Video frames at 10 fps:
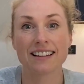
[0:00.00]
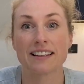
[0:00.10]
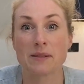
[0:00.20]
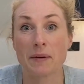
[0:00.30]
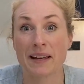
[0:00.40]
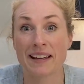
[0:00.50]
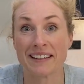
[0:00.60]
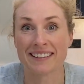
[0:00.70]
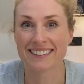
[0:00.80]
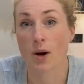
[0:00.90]
Let's
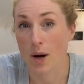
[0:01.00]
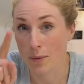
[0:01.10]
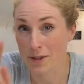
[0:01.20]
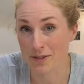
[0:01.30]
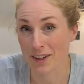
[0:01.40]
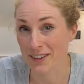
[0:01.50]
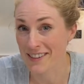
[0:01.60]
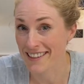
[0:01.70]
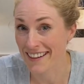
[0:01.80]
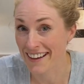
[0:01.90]
begin. Almost forgot
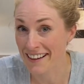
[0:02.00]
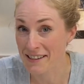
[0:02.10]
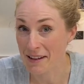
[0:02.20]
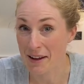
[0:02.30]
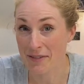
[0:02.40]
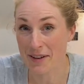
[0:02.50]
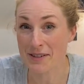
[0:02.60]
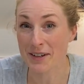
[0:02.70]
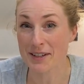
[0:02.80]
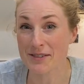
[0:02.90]
to say guys, if you
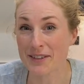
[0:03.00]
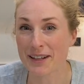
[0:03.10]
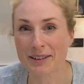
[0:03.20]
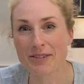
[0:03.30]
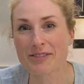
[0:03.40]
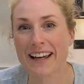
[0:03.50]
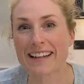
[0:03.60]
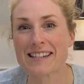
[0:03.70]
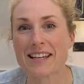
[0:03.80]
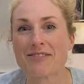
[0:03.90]
enjoy this video don't
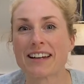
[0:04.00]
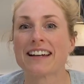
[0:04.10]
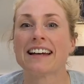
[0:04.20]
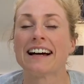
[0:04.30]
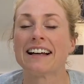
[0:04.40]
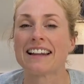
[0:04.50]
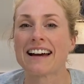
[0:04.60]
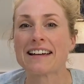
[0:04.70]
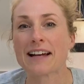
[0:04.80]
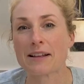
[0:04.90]
forget to give it a
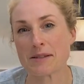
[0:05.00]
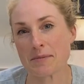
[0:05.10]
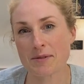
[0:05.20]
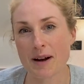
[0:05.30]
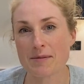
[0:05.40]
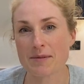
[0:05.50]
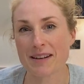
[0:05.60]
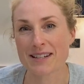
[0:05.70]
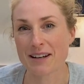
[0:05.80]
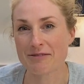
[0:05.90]
like and subscribe to
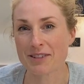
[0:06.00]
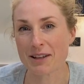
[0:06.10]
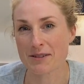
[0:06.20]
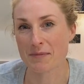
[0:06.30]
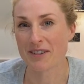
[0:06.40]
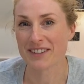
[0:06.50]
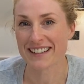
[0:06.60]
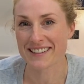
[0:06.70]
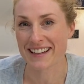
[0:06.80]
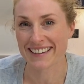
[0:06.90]
my channel for lots more
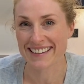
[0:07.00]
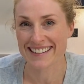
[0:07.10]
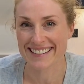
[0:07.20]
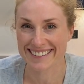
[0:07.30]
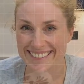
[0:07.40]
videos like these.